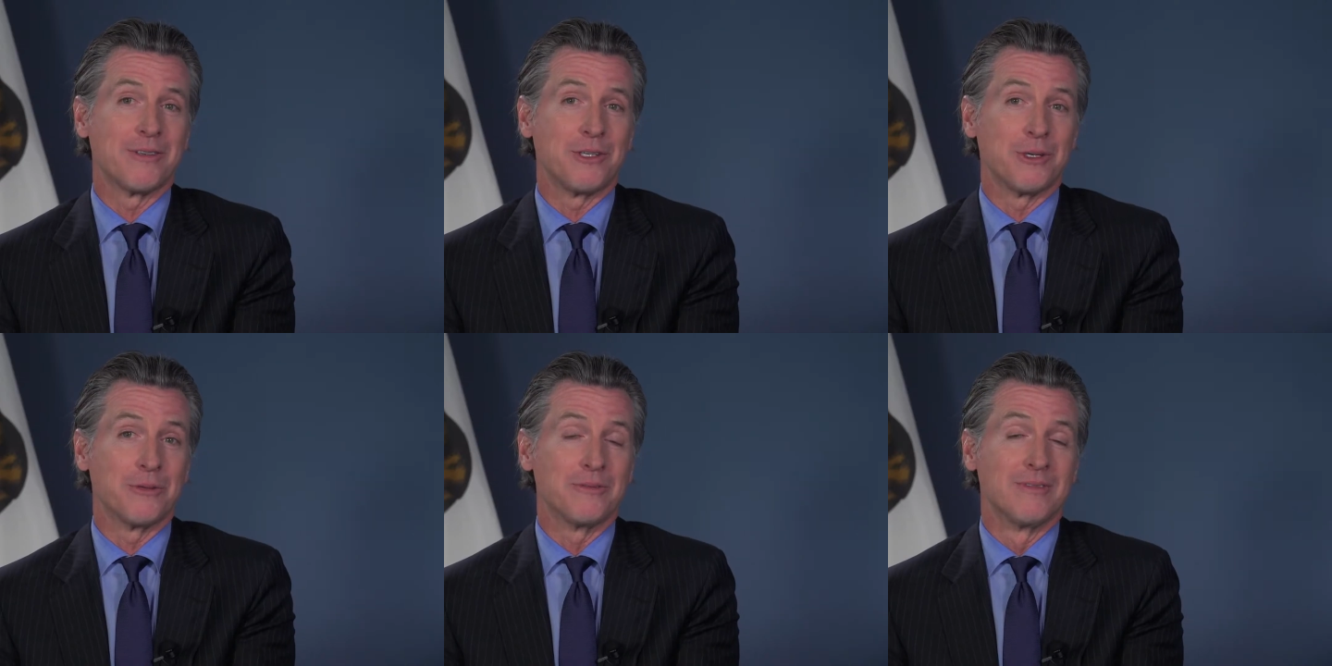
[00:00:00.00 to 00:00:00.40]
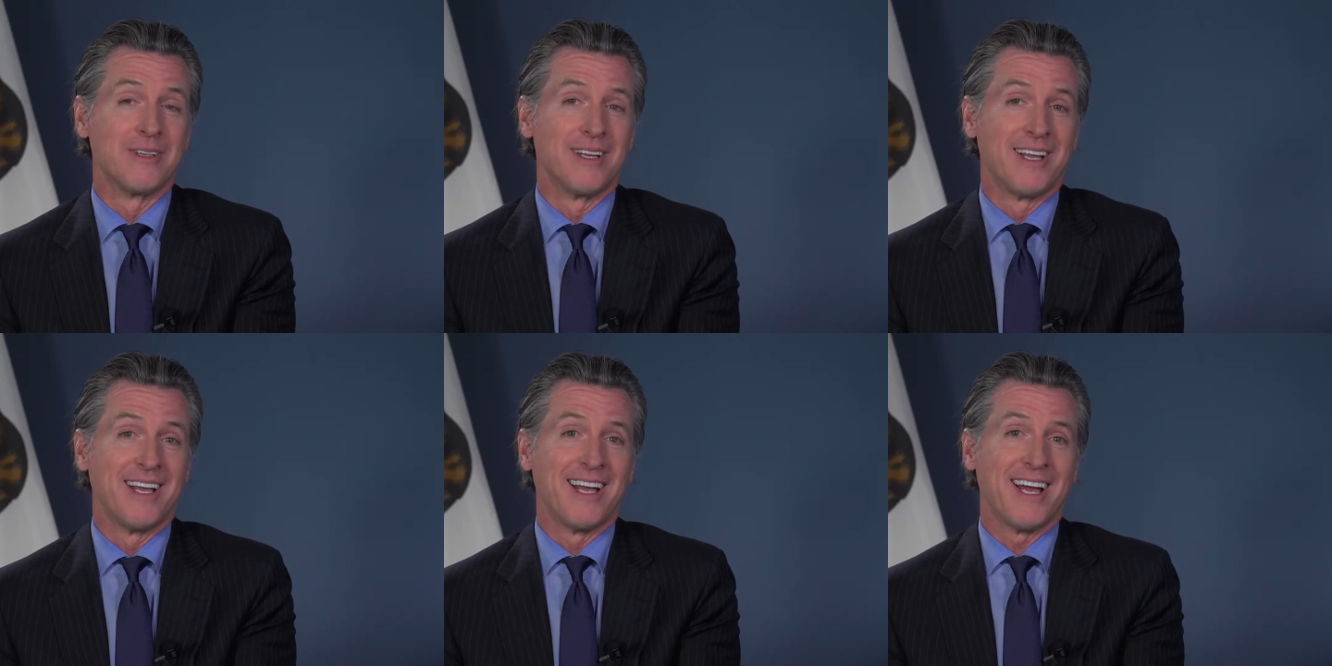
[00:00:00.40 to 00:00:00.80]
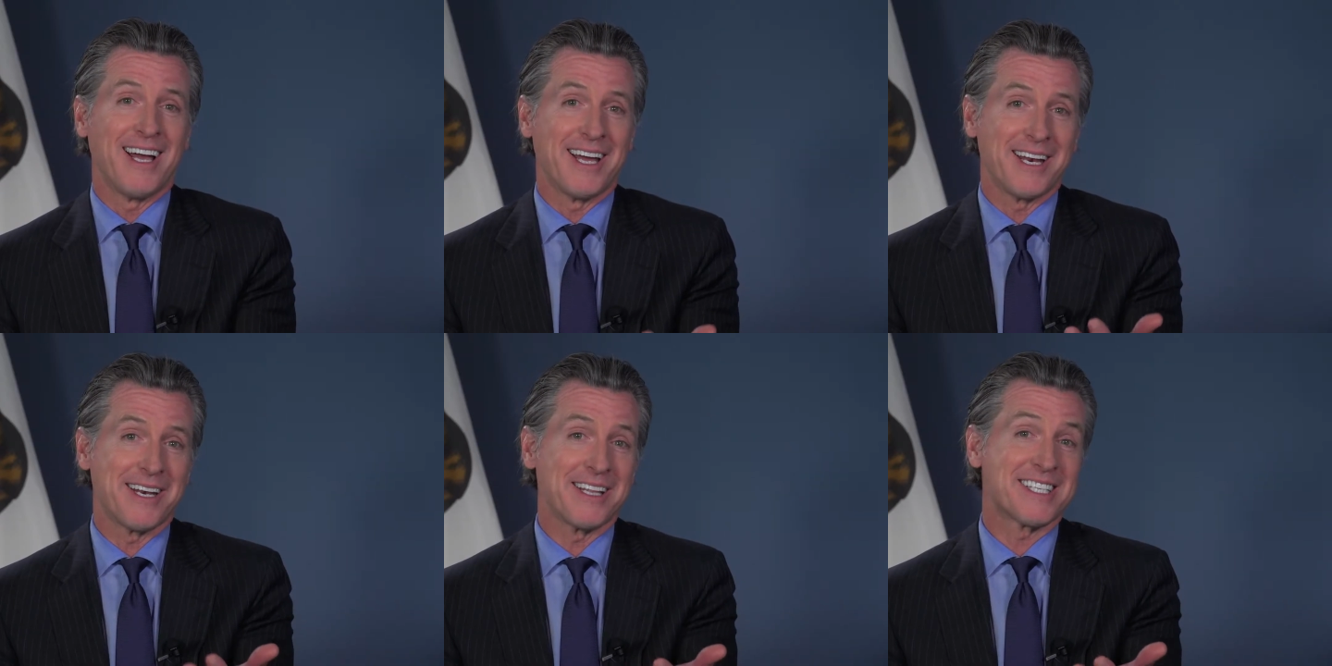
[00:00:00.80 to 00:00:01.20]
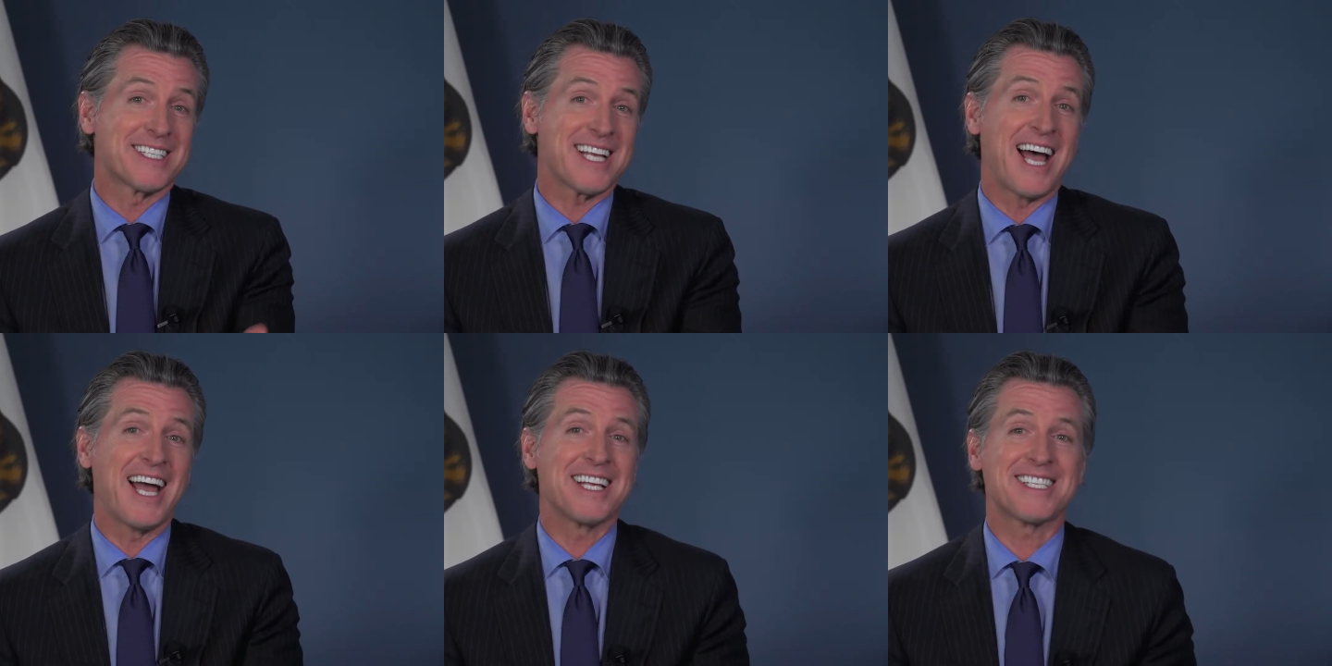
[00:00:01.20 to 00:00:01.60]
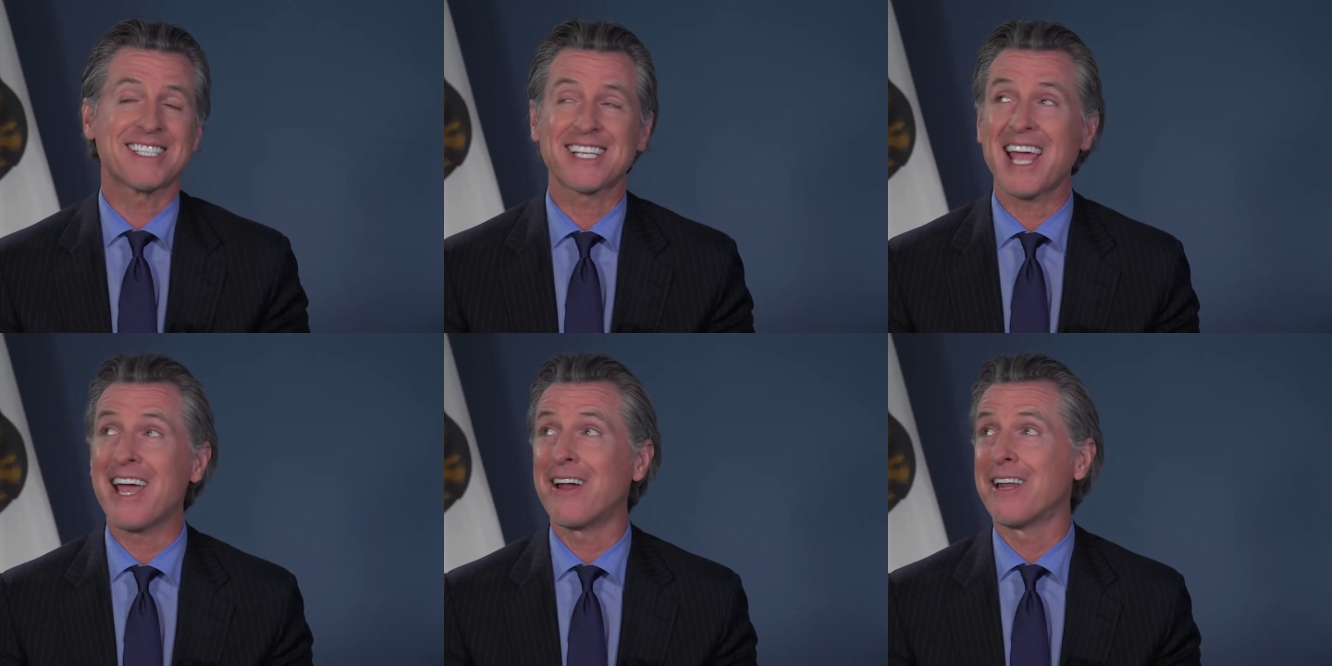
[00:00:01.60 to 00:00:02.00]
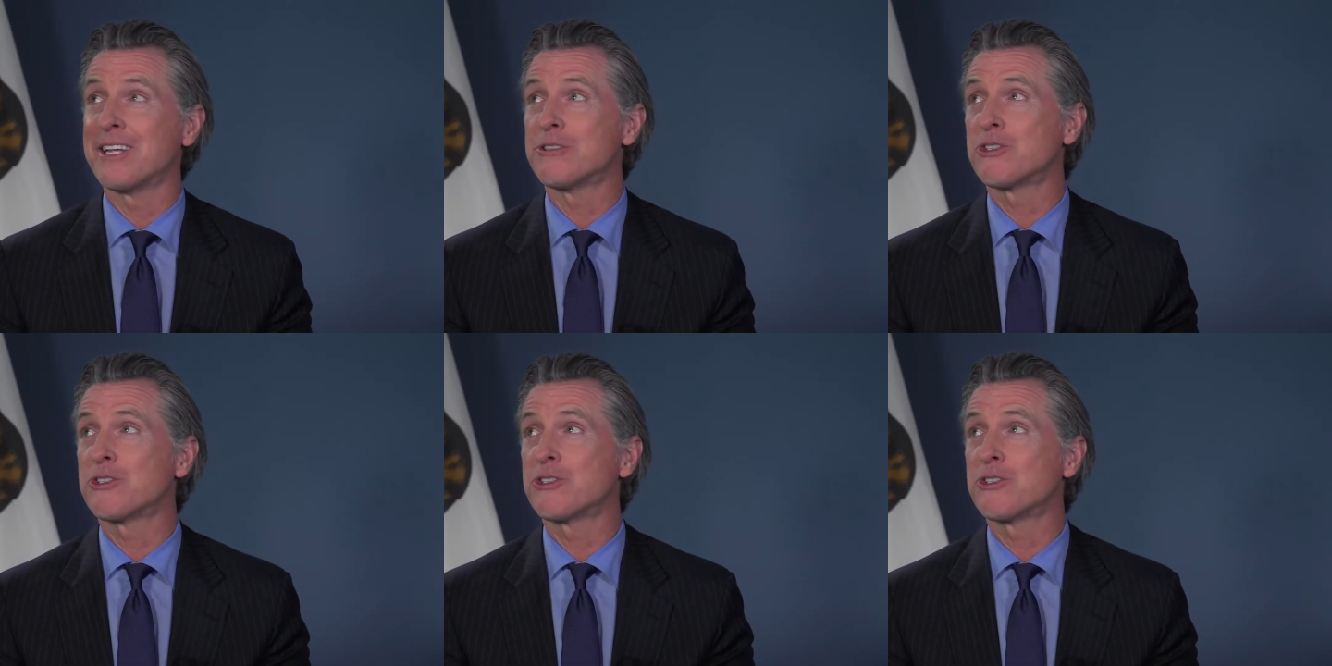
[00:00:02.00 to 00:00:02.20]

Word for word: due uh, to the size, scale,